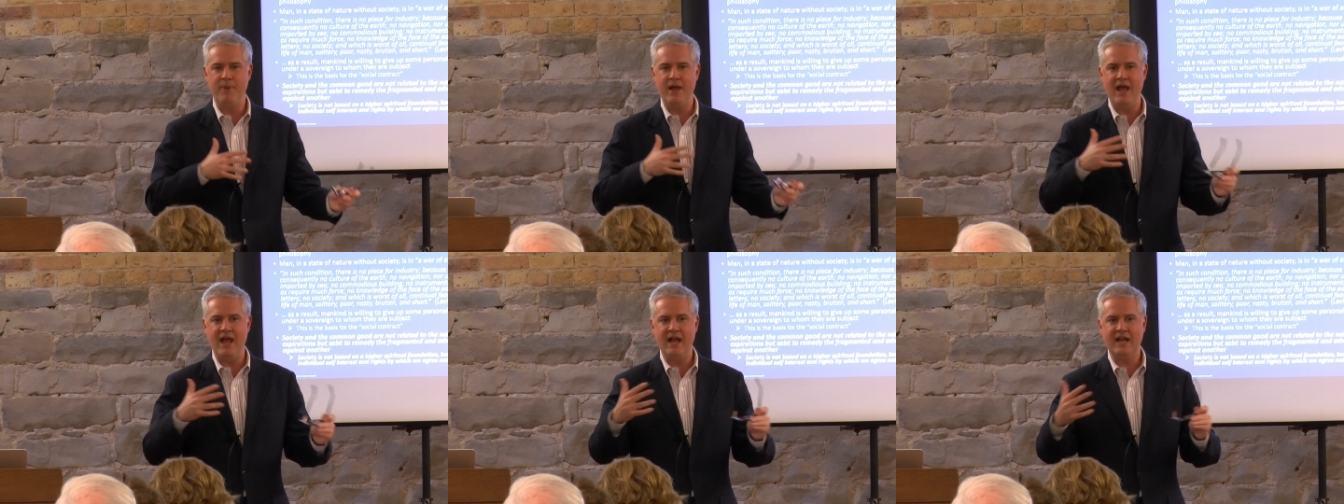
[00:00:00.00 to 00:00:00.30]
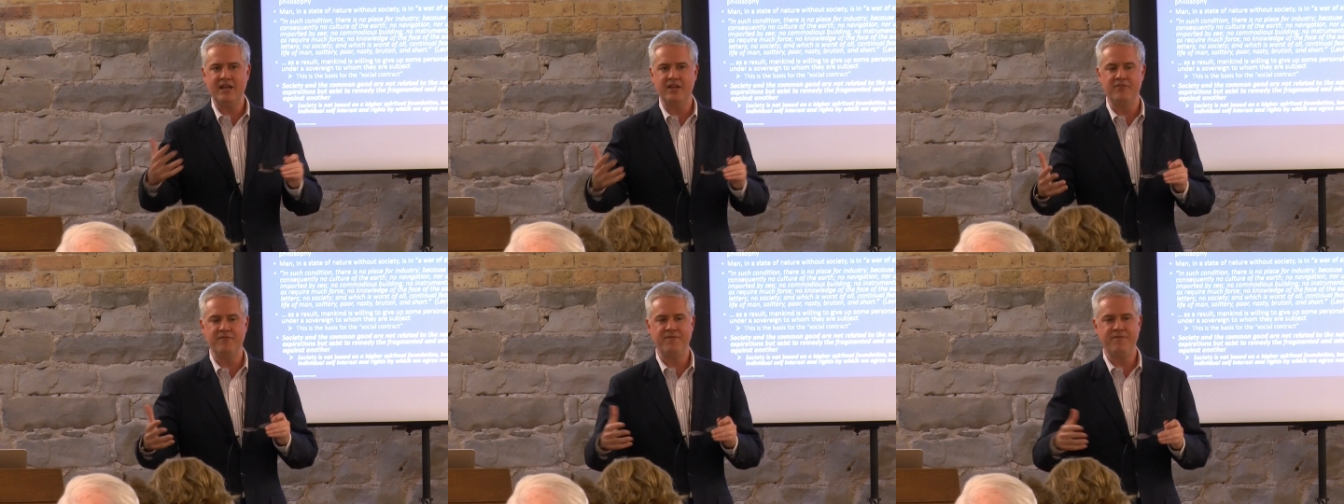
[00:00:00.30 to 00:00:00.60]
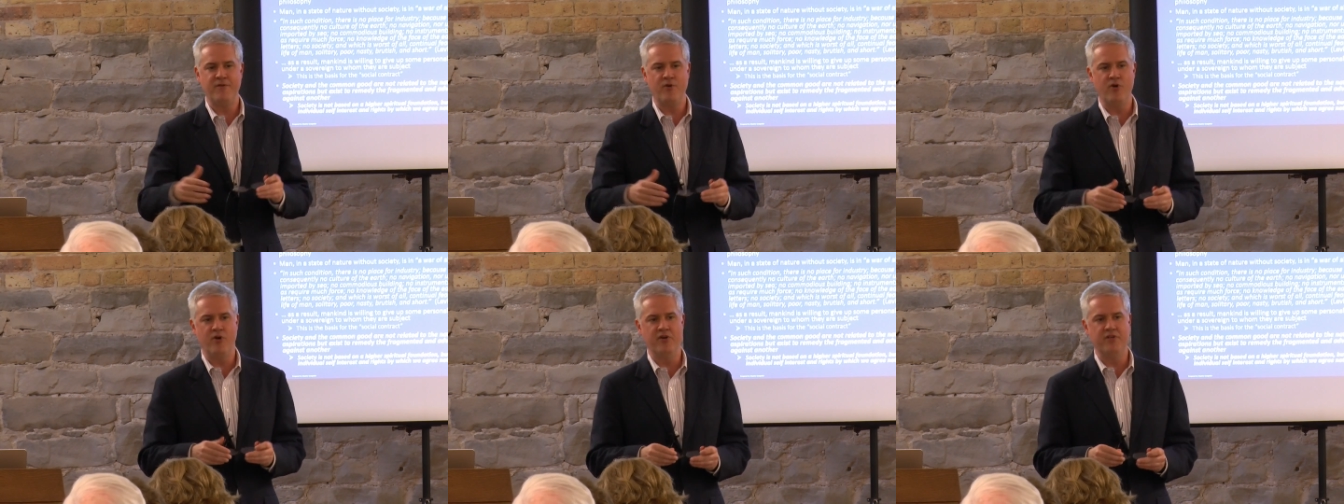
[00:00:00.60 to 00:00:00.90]
back and
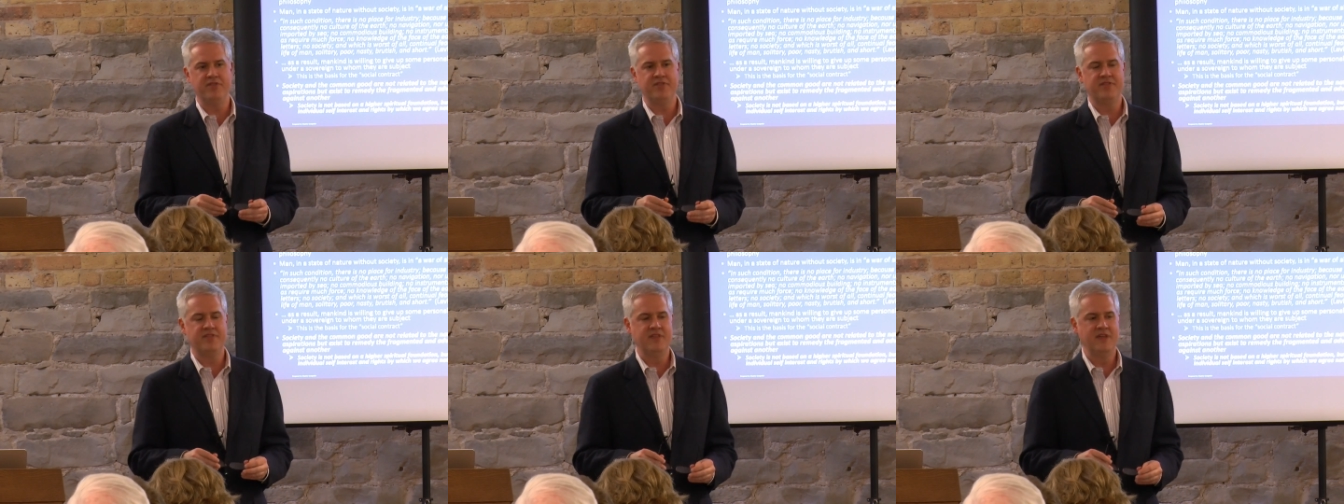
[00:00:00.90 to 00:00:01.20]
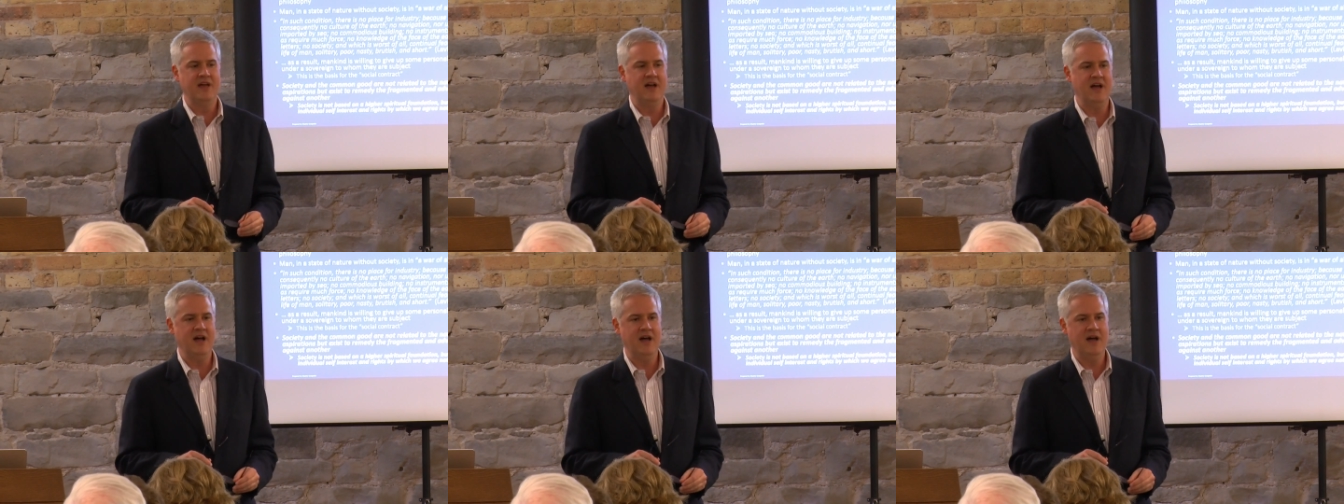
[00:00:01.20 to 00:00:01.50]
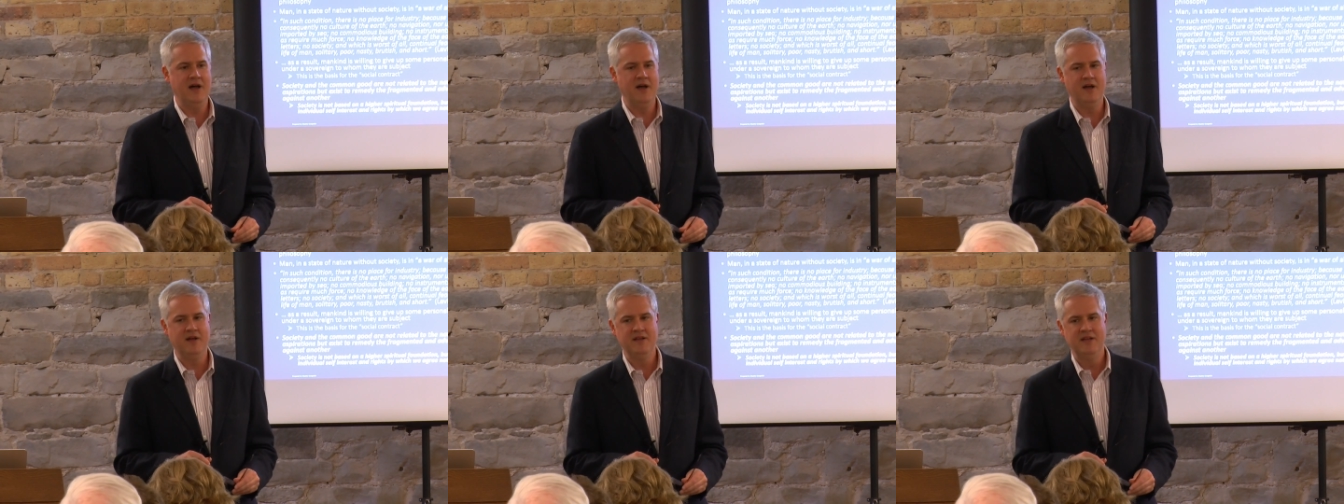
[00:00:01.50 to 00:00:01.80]
forth.
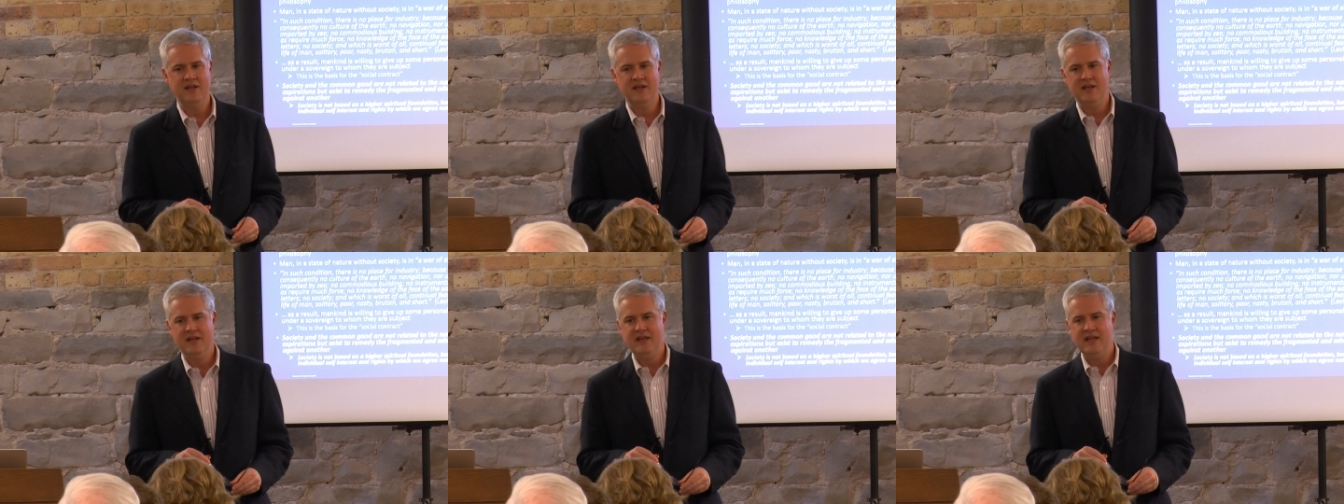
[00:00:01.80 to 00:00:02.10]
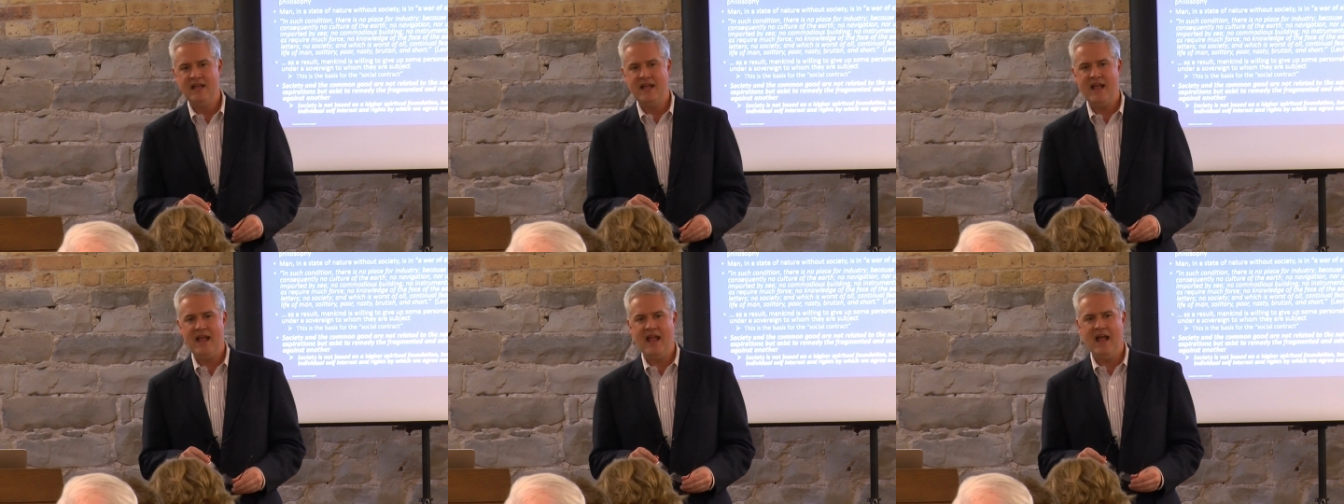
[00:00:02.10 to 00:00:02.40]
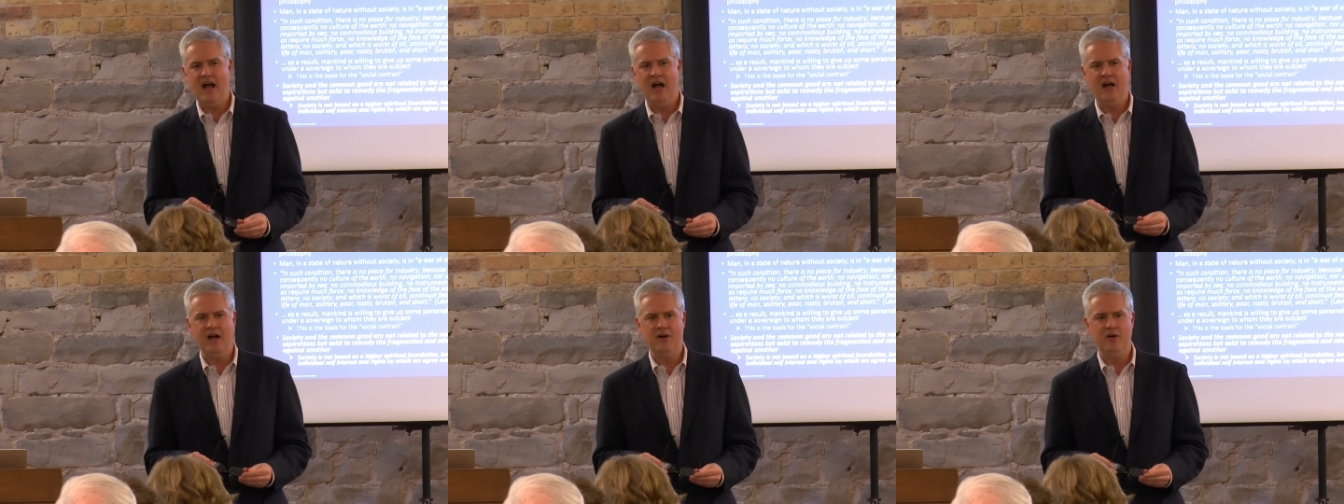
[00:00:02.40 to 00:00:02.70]
Uh,
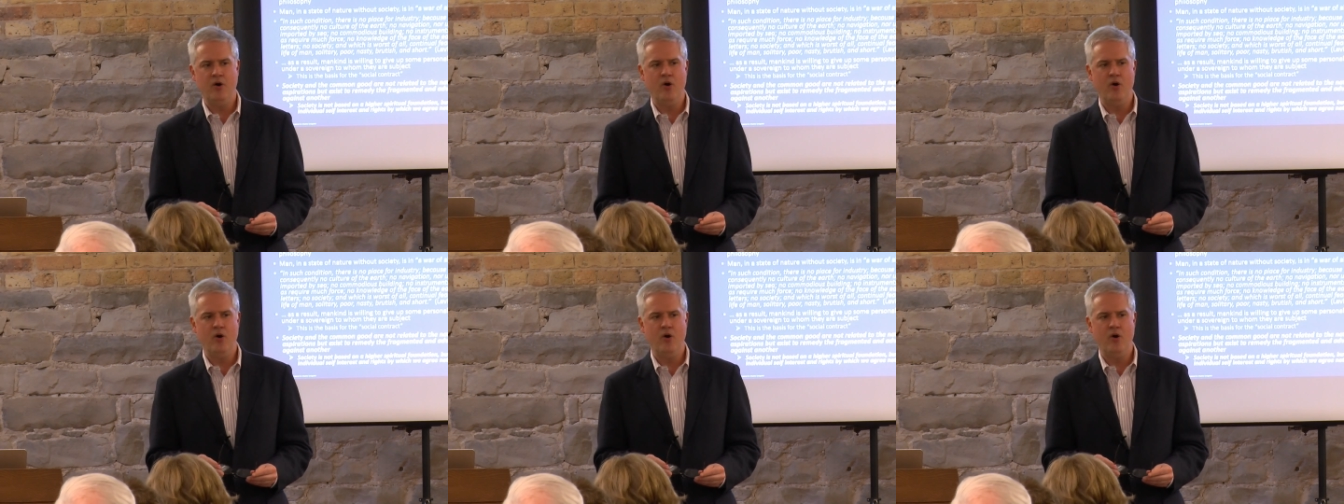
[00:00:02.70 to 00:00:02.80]
uh,